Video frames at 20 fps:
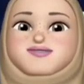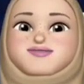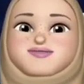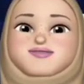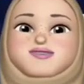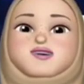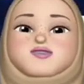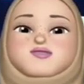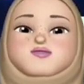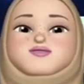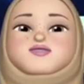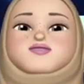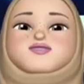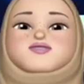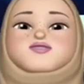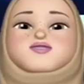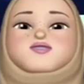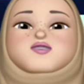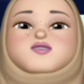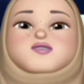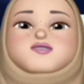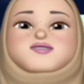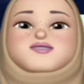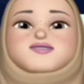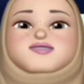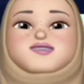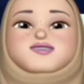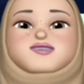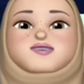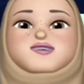graph with
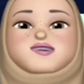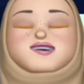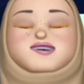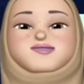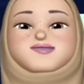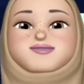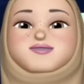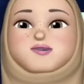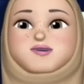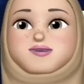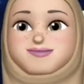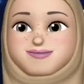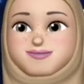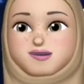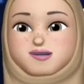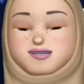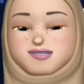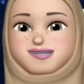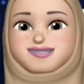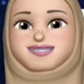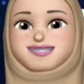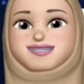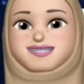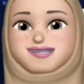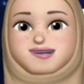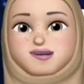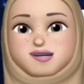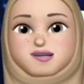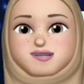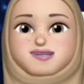all the three
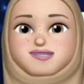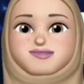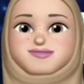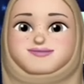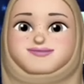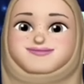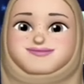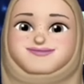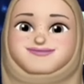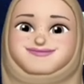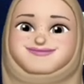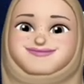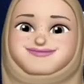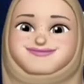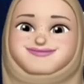properties here.